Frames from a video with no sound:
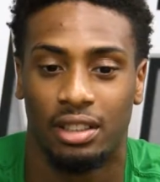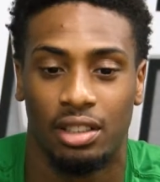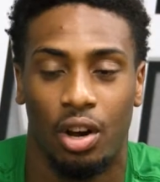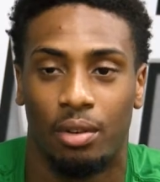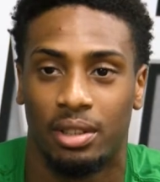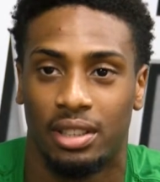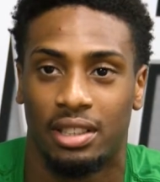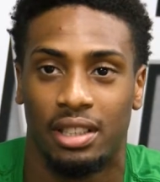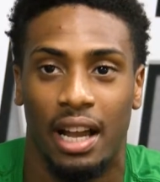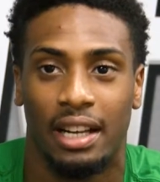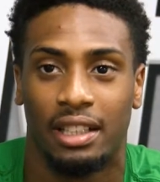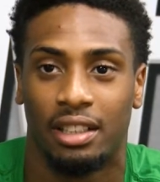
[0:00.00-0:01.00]
he's always
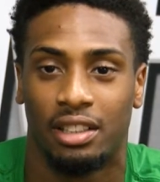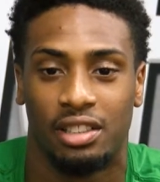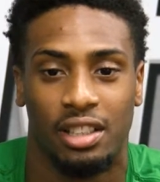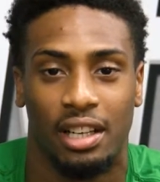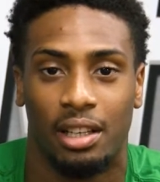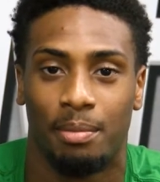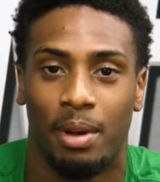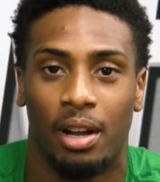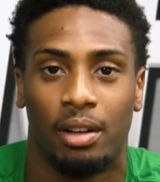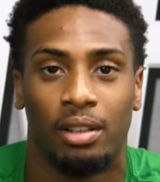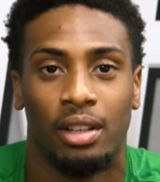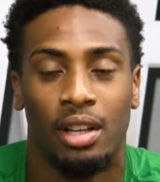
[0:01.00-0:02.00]
excited, energetic
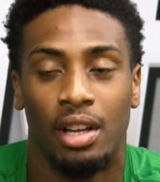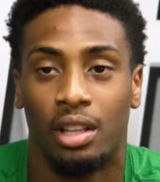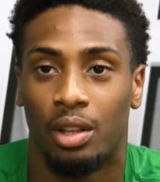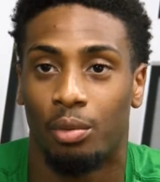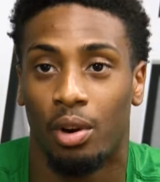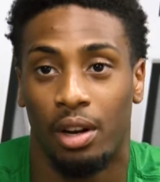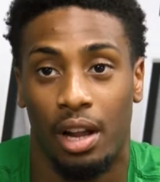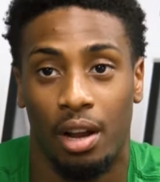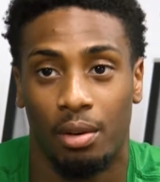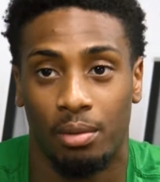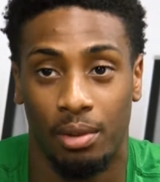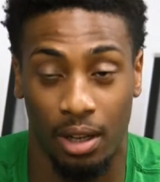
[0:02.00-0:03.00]
about the
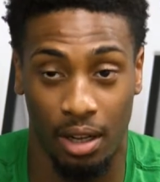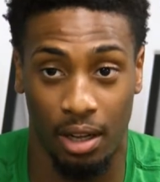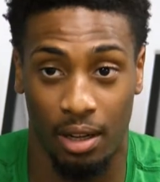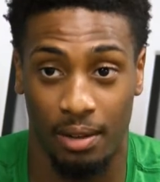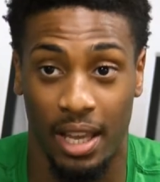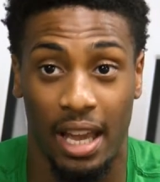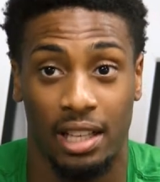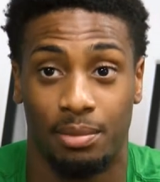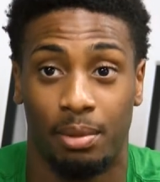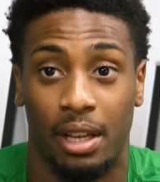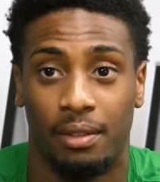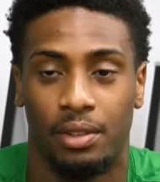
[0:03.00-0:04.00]
workout. He has
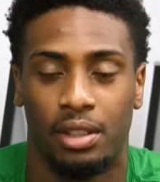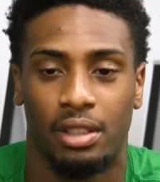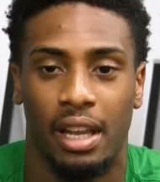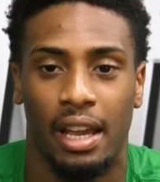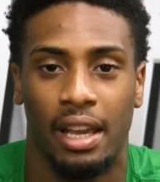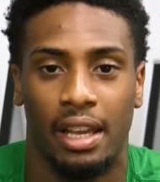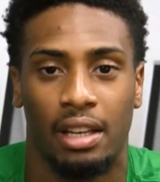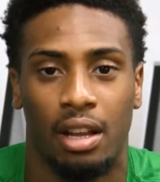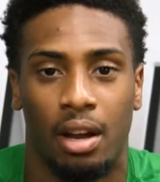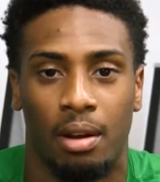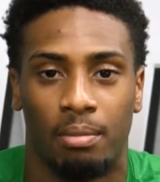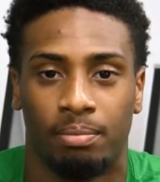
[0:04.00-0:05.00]
planned for the day, and
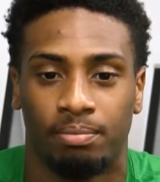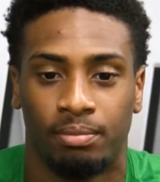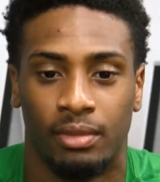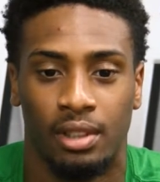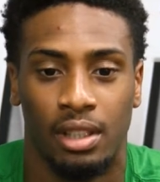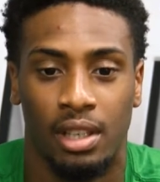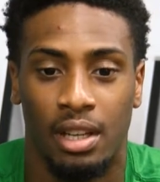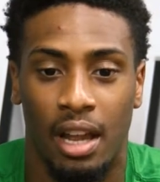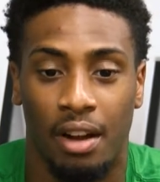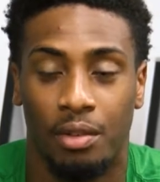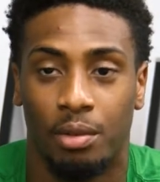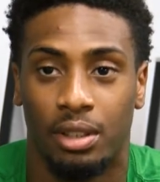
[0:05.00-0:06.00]

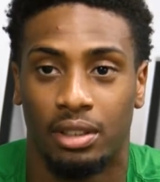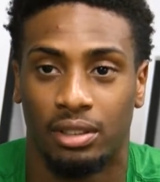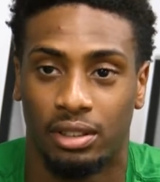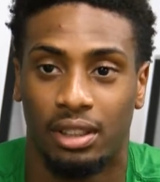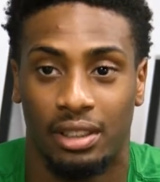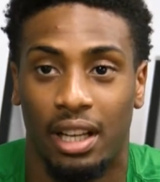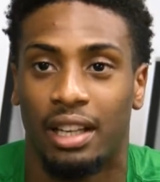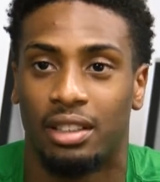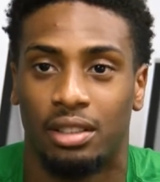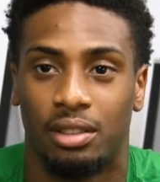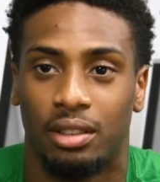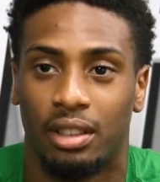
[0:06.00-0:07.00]
everyone is excited
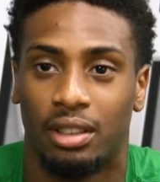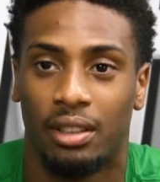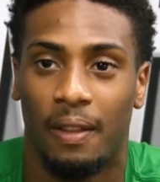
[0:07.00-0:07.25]
to do it.